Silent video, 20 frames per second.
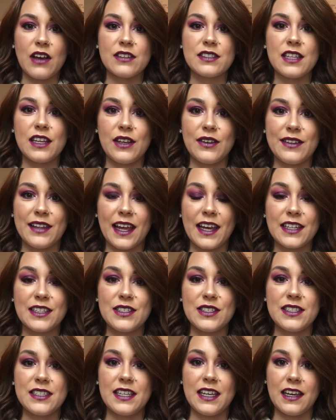else that you'd like
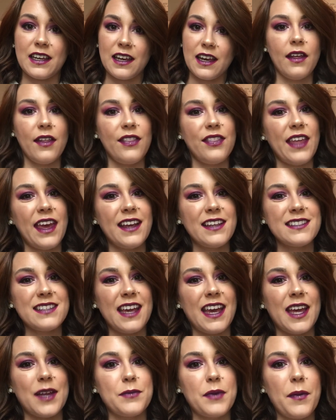to see. Thanks
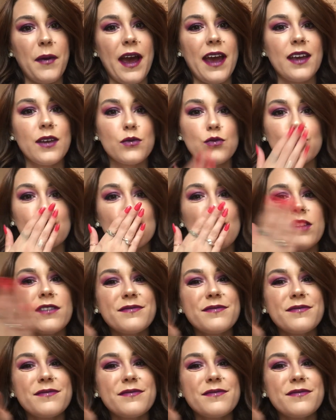and bye-bye!